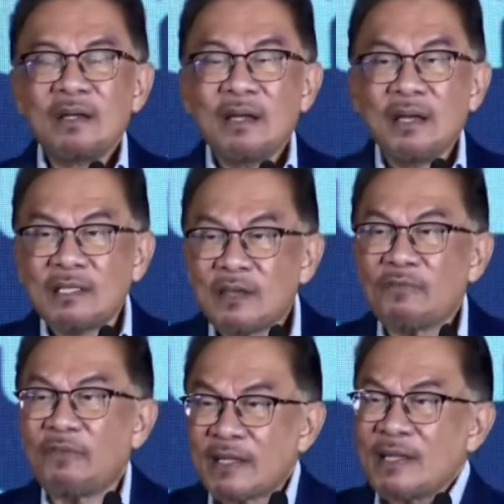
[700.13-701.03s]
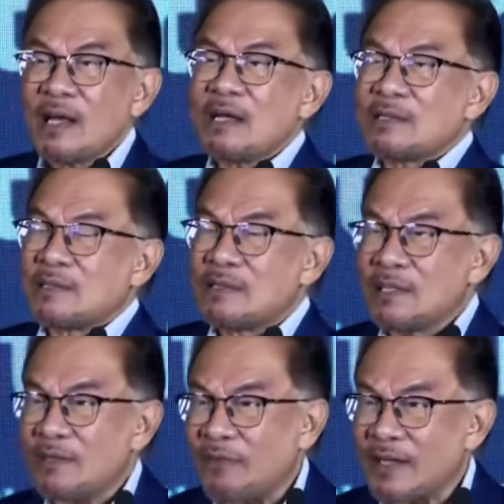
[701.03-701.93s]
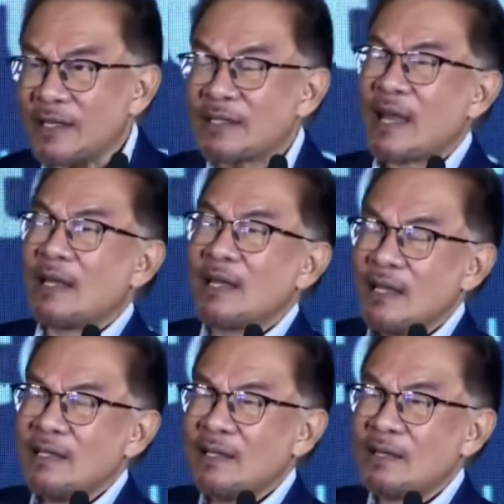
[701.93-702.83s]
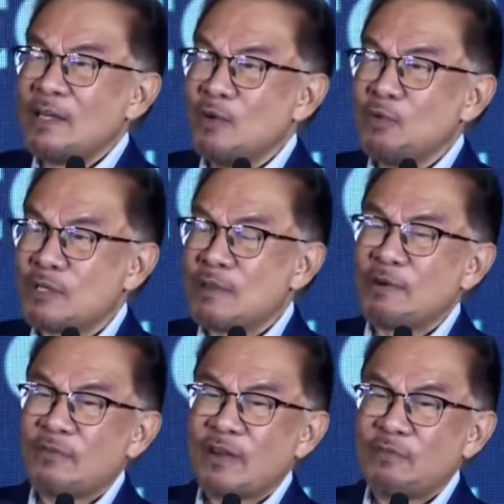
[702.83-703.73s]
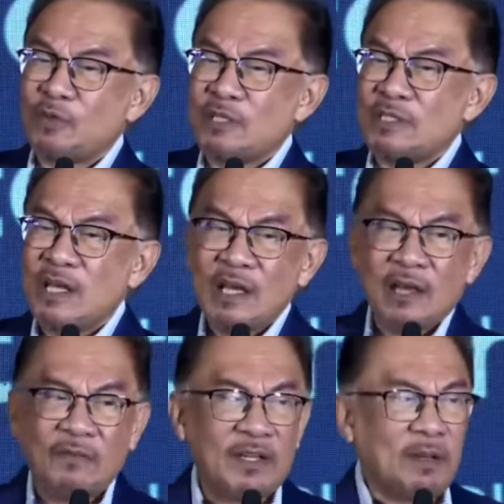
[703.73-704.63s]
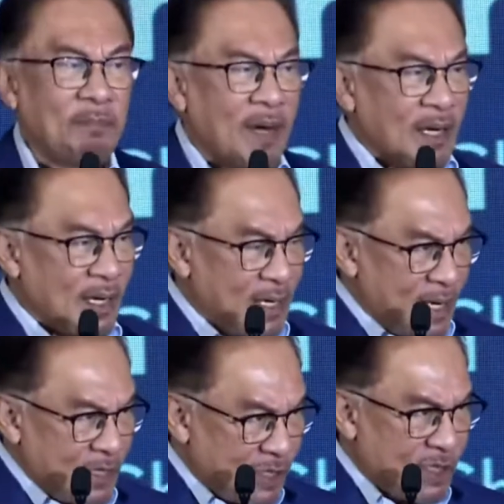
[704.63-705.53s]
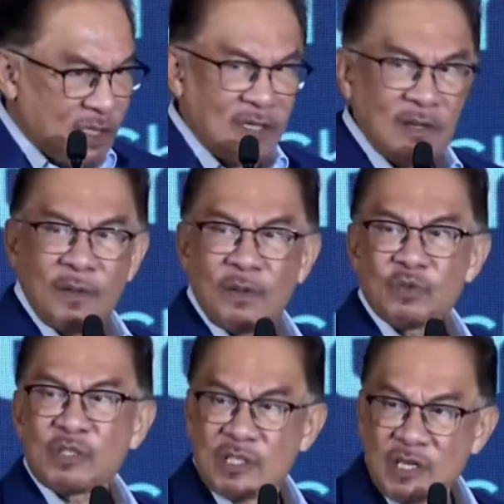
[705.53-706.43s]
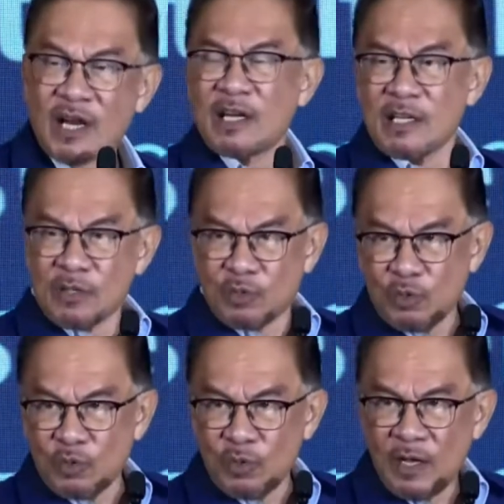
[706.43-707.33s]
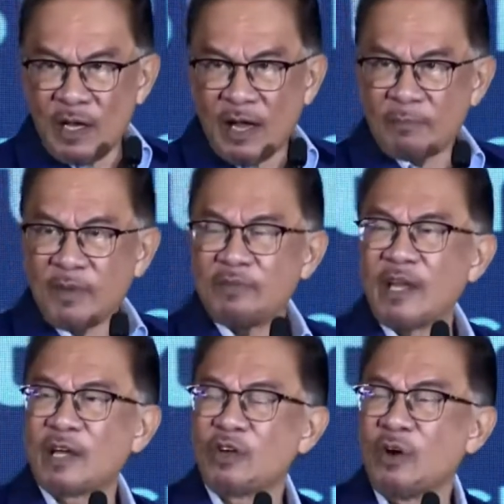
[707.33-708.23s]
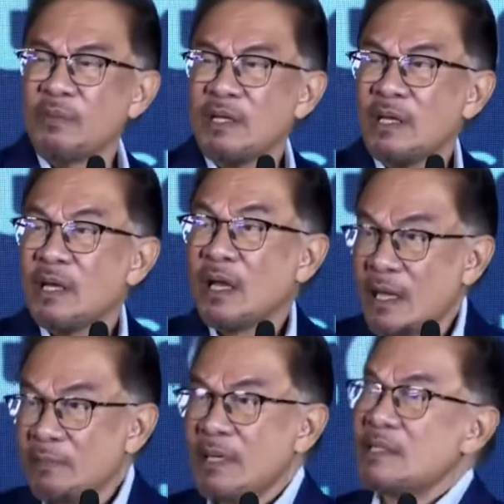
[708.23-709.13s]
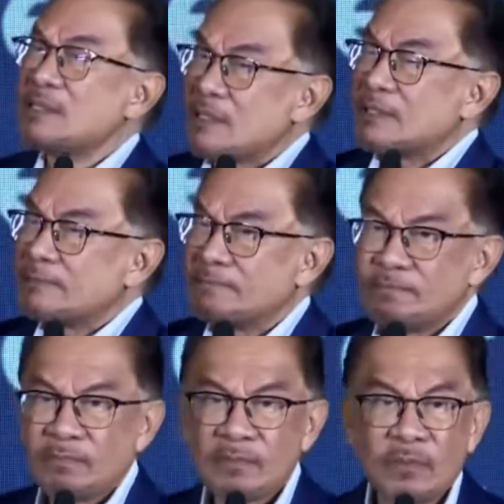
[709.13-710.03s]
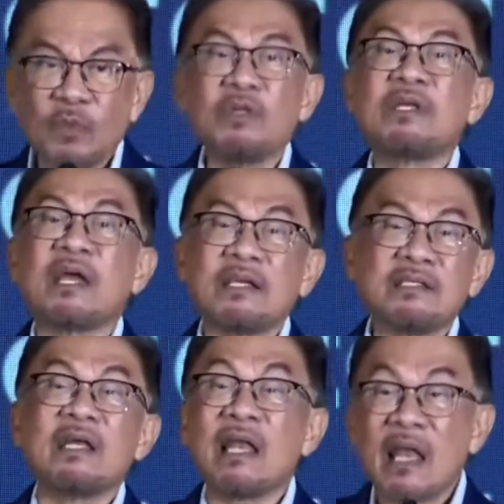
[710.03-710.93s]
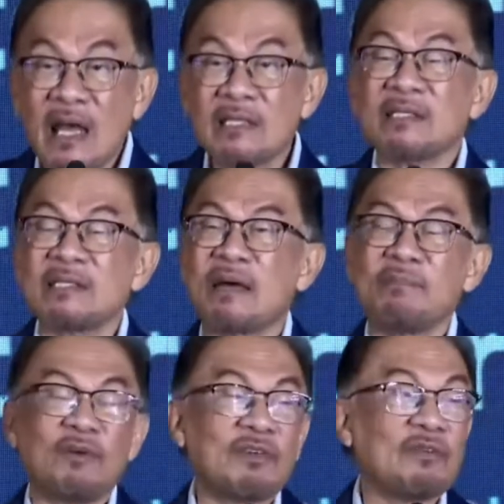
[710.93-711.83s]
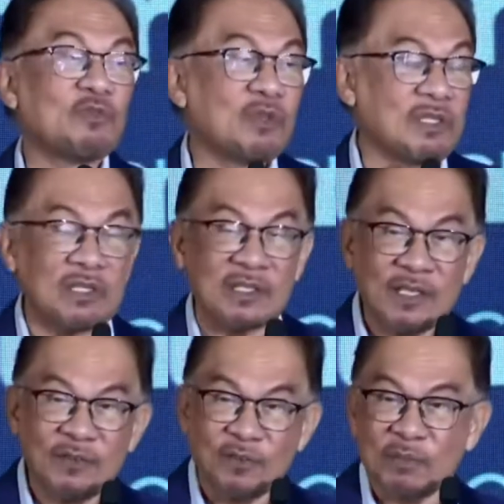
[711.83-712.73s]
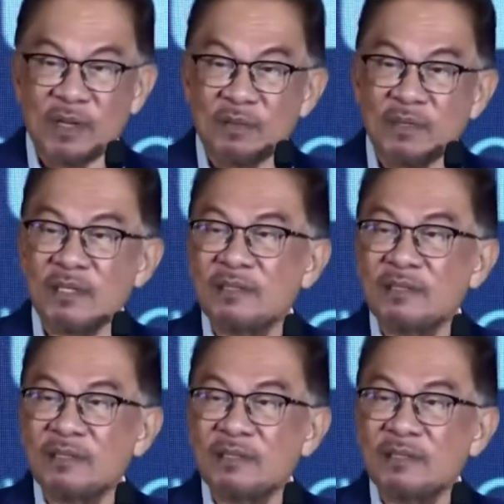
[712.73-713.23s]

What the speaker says: it's affecting us. It's affecting Thailand, huge number of refugees, affecting Bangladesh, who's struggling to uplift the economy, and Malaysia, which has the largest number of refugees from Myanmar.